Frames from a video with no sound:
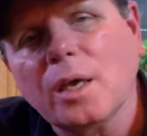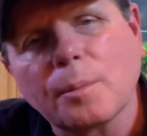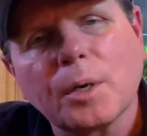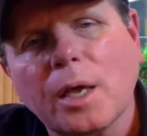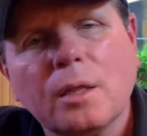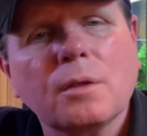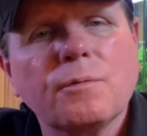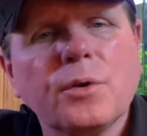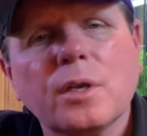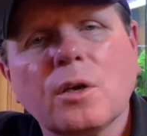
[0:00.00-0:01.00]
I'm going to end the
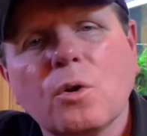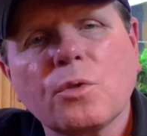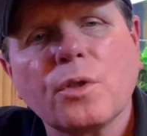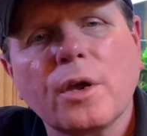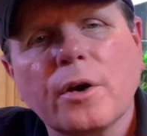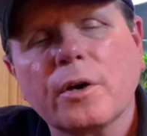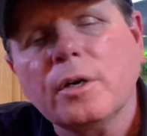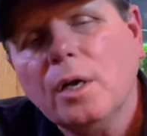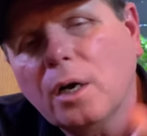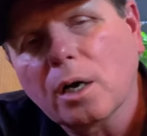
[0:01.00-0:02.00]
video there.
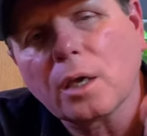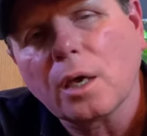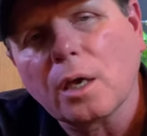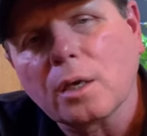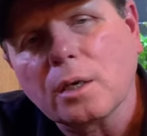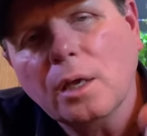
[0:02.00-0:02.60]
Again,